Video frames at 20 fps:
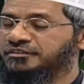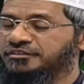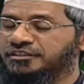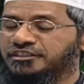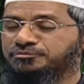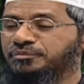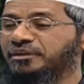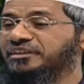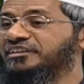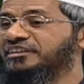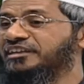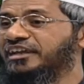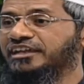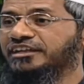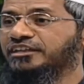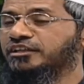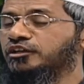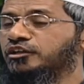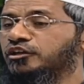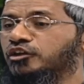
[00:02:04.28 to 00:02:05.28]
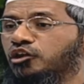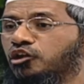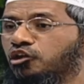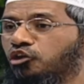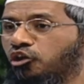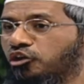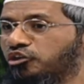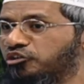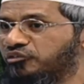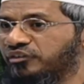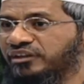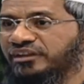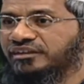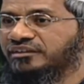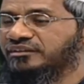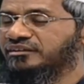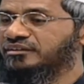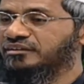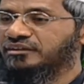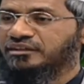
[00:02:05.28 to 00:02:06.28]
they spend the night
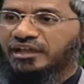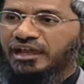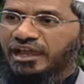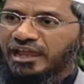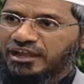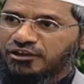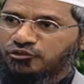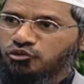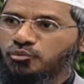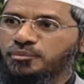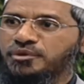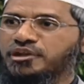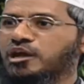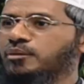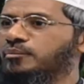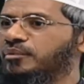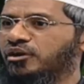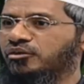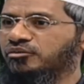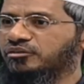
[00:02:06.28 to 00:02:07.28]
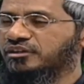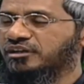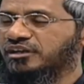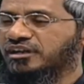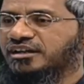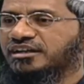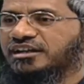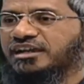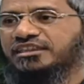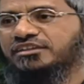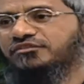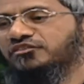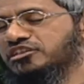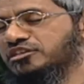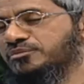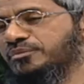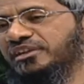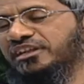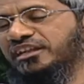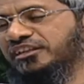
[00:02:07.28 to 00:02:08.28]
loitering and roaming about rather than
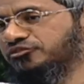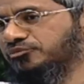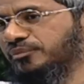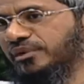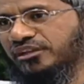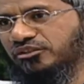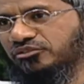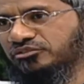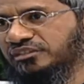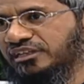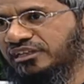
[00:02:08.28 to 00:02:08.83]
worshiping Allah subhanahu wa